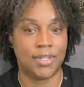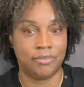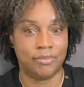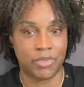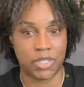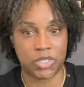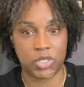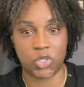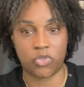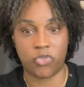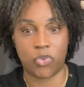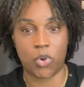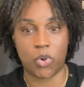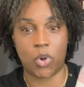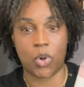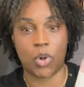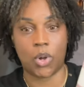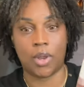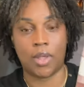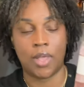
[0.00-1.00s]
This is
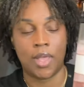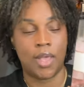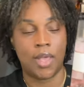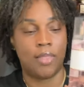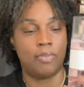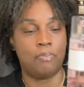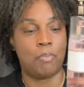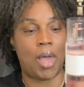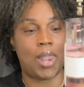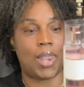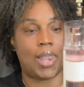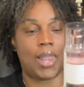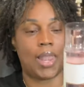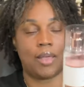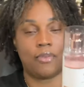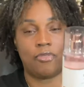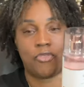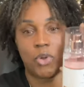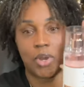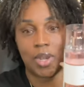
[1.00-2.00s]
for
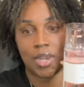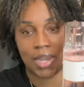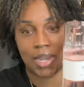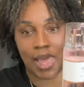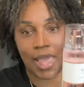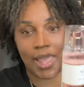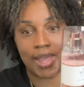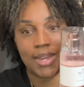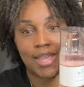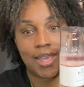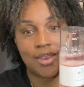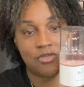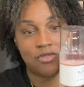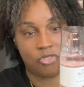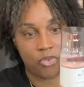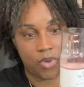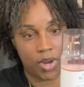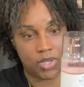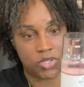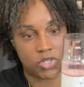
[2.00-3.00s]
light and
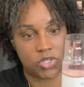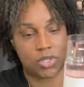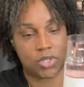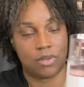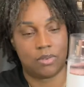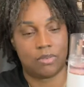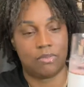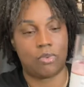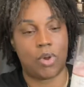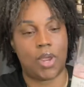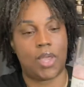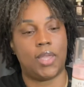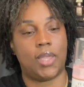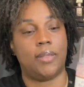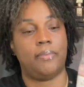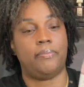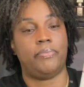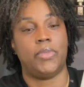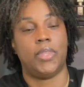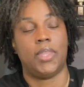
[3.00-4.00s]
fresh, right?